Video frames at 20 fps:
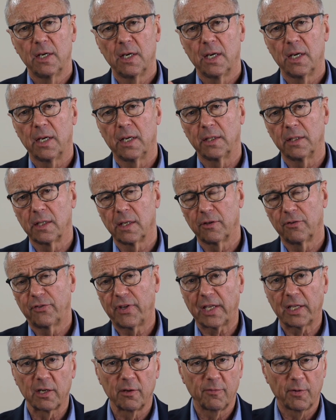And
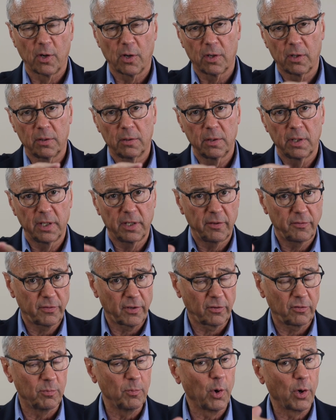second of all, it gives
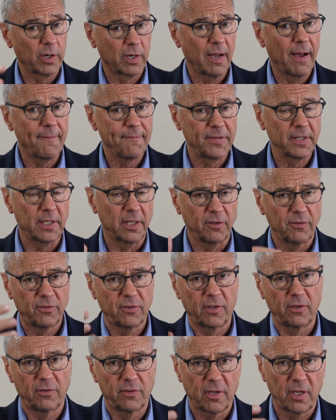us more confidence,
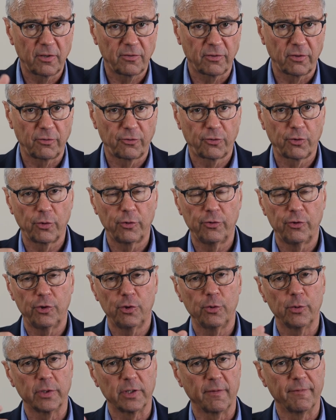as it should
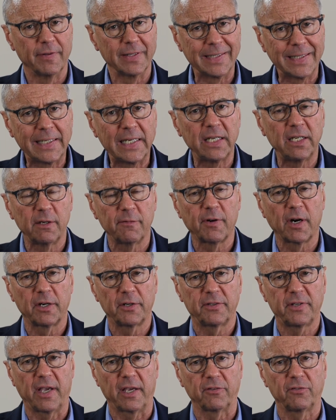you, in the validity of our
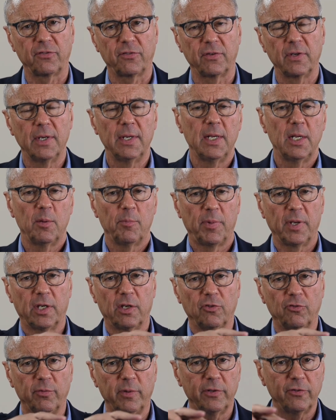tests,
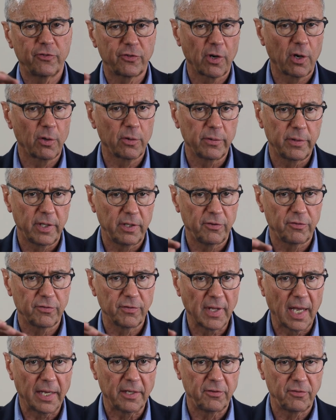because we show these
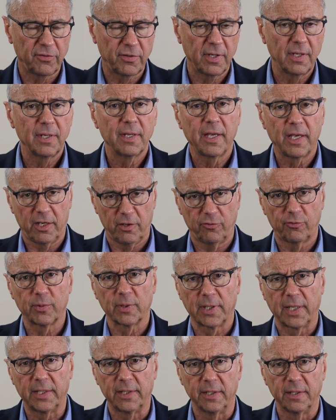nice
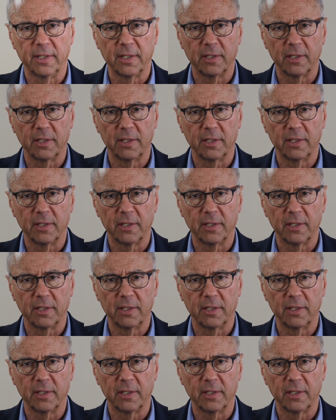age-related